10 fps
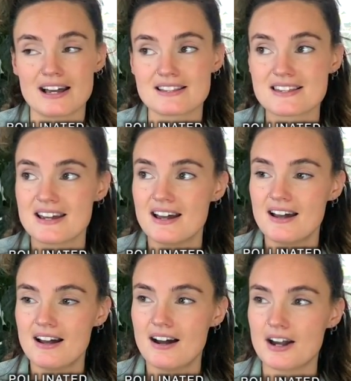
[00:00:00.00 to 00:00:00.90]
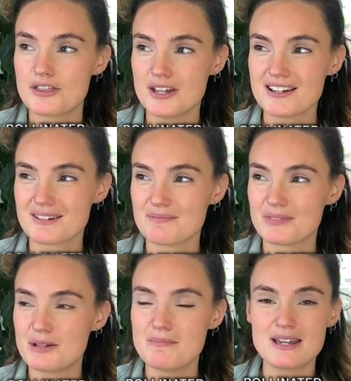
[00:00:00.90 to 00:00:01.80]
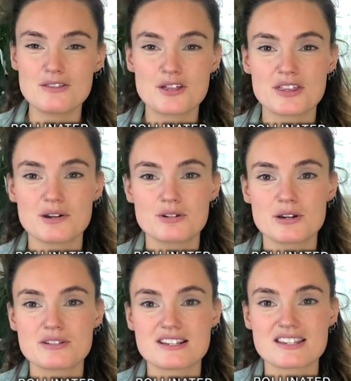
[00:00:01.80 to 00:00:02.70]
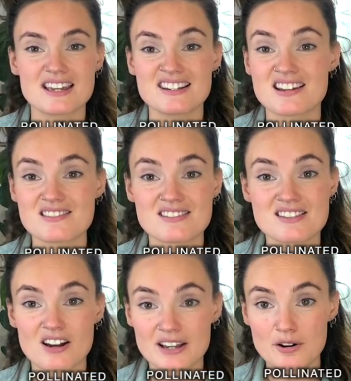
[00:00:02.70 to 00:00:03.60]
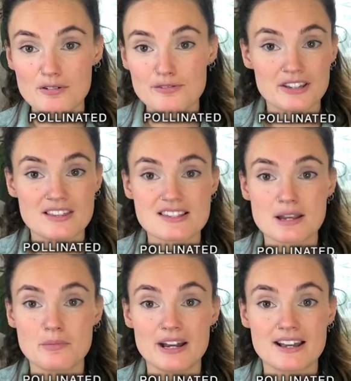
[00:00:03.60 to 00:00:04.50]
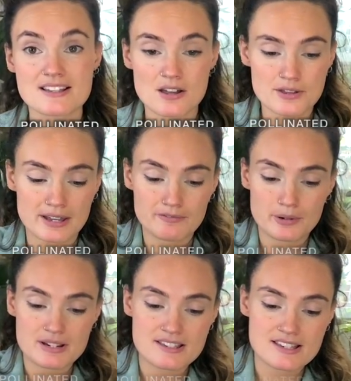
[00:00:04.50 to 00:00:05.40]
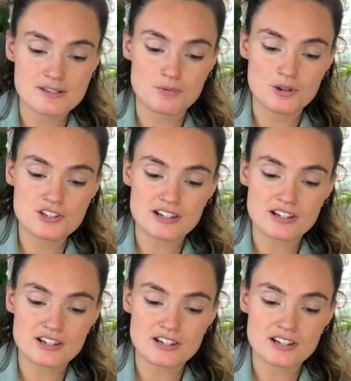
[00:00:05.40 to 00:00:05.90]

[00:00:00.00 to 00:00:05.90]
And I think the main thing that you'll notice is that it doesn't die off in the same way as other inflorescences would.